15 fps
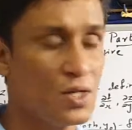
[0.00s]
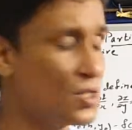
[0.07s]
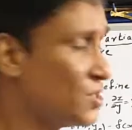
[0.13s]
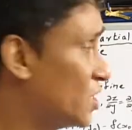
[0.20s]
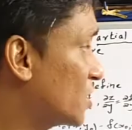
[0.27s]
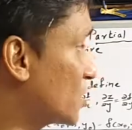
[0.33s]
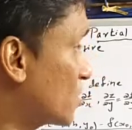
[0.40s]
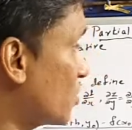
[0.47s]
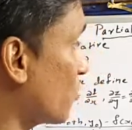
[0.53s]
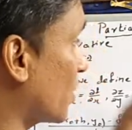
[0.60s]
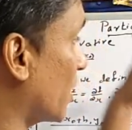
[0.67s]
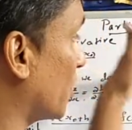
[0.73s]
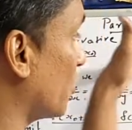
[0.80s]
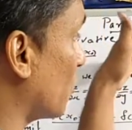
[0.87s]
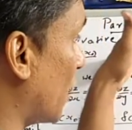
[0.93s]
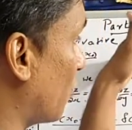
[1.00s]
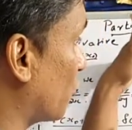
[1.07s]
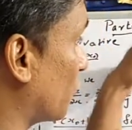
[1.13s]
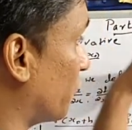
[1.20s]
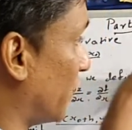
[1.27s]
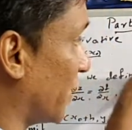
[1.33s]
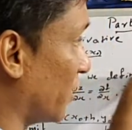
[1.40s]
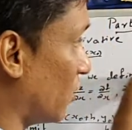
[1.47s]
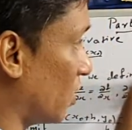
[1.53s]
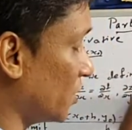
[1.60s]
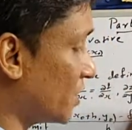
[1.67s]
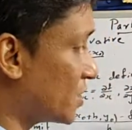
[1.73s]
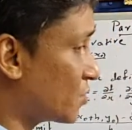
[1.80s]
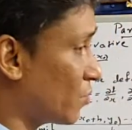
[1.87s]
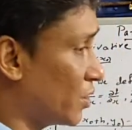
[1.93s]
Just you have to find all
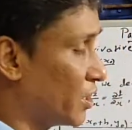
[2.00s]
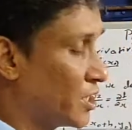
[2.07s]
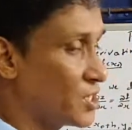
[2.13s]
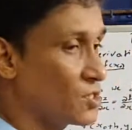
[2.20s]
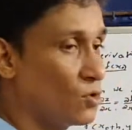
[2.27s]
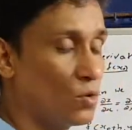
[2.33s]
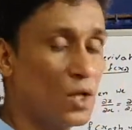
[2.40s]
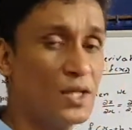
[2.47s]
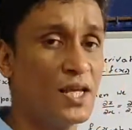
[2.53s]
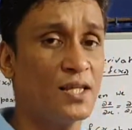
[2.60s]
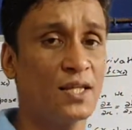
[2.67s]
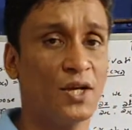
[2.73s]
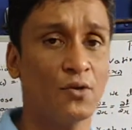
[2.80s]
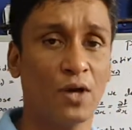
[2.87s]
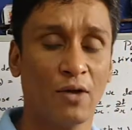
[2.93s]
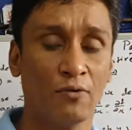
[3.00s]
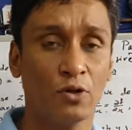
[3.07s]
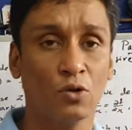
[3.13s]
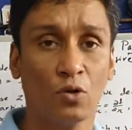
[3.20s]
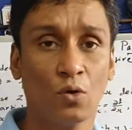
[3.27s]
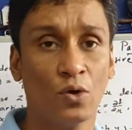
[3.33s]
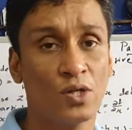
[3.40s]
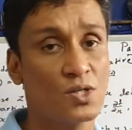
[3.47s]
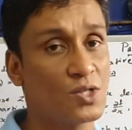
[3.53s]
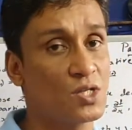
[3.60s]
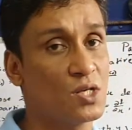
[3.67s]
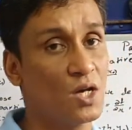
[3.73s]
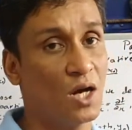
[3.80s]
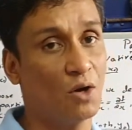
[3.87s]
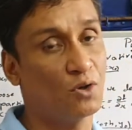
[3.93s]
these quantities. The only thing that you have to know
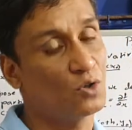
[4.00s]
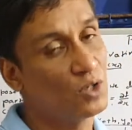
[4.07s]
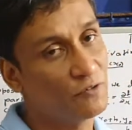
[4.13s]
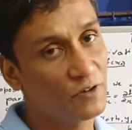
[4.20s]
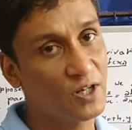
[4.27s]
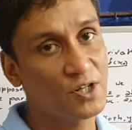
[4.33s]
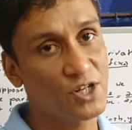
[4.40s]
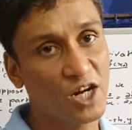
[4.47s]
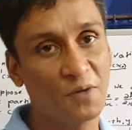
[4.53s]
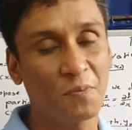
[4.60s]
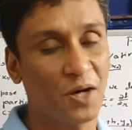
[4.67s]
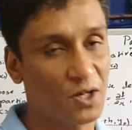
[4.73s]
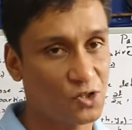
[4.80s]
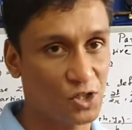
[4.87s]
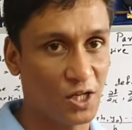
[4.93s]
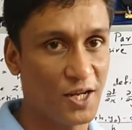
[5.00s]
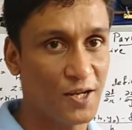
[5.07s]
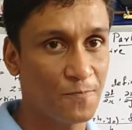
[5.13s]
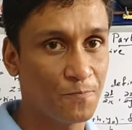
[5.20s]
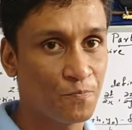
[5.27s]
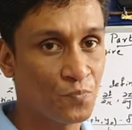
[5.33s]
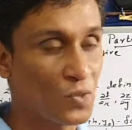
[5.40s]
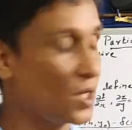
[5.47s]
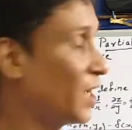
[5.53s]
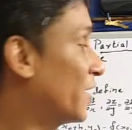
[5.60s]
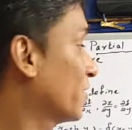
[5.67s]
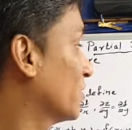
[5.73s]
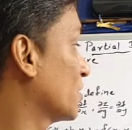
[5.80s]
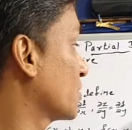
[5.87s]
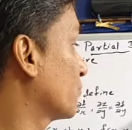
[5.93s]
is how to differentiate partially
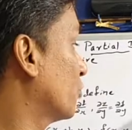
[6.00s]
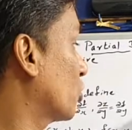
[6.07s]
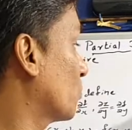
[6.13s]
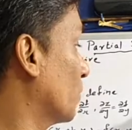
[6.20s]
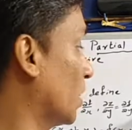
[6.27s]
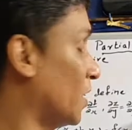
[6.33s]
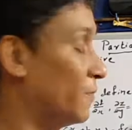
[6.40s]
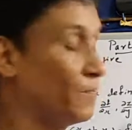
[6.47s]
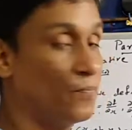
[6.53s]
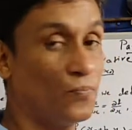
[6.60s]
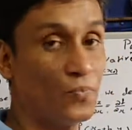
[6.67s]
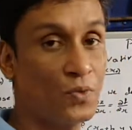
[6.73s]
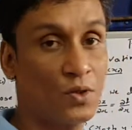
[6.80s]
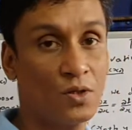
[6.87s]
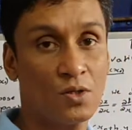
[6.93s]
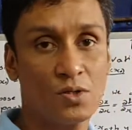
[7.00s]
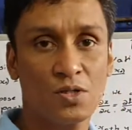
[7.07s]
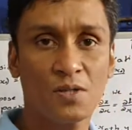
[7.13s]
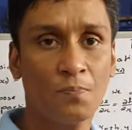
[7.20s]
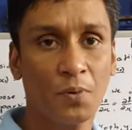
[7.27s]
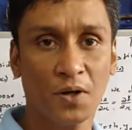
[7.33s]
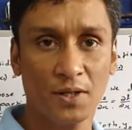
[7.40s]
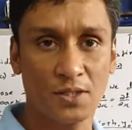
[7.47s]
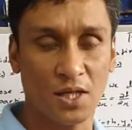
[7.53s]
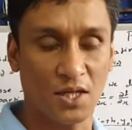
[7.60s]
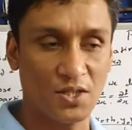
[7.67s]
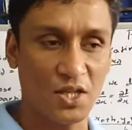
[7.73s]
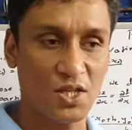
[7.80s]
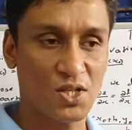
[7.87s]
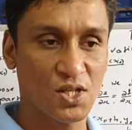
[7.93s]
and this formula. Simple
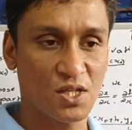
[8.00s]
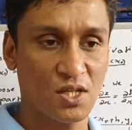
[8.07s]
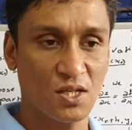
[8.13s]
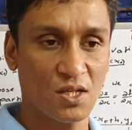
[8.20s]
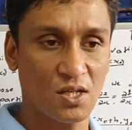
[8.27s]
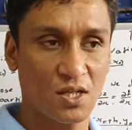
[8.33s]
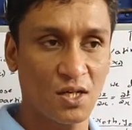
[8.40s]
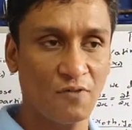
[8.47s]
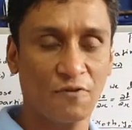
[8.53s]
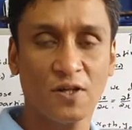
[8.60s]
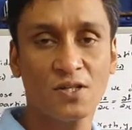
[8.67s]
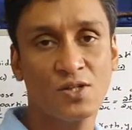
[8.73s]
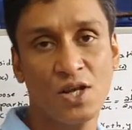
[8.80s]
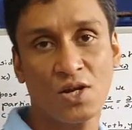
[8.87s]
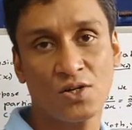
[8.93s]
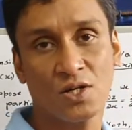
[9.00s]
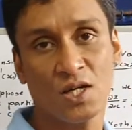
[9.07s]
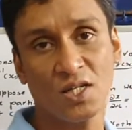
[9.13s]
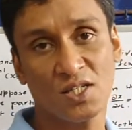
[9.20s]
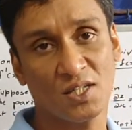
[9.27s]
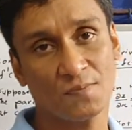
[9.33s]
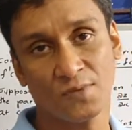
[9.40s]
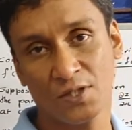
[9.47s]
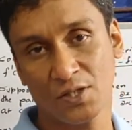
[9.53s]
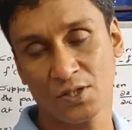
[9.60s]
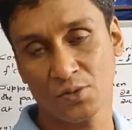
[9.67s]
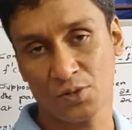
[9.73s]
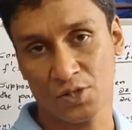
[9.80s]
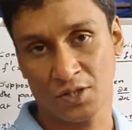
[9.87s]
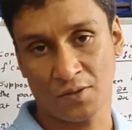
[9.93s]
result, just differentiation and
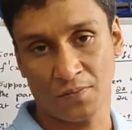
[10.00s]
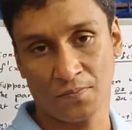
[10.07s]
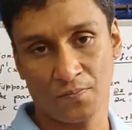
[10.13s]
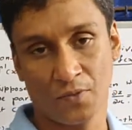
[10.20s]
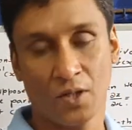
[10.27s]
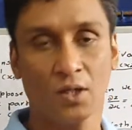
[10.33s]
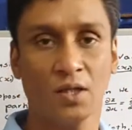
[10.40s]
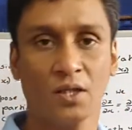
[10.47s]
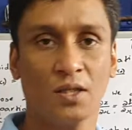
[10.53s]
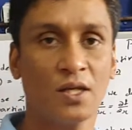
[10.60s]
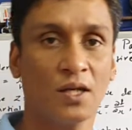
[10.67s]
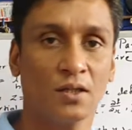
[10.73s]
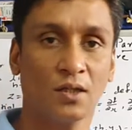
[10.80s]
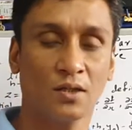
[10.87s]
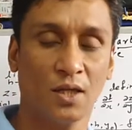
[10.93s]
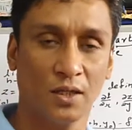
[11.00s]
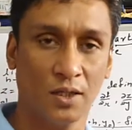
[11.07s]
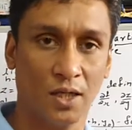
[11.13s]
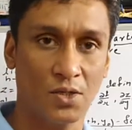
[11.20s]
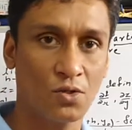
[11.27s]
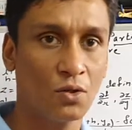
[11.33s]
substitution, nothing other than that.